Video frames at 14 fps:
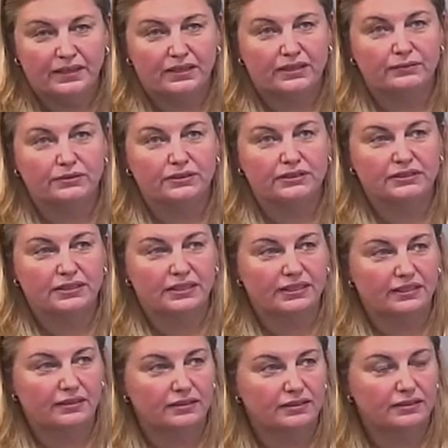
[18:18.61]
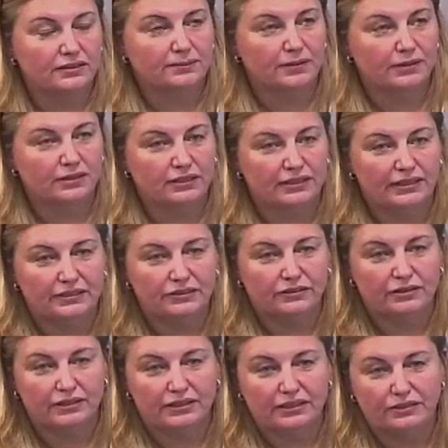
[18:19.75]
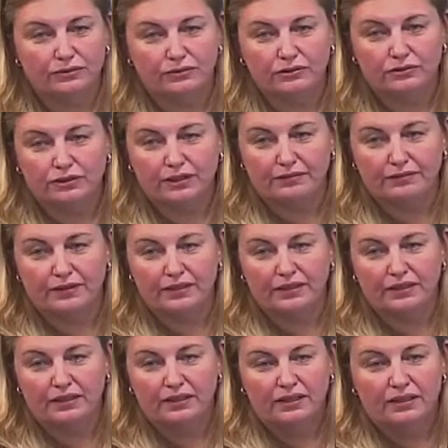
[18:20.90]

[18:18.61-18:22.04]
I would say, especially intra-EU traffic,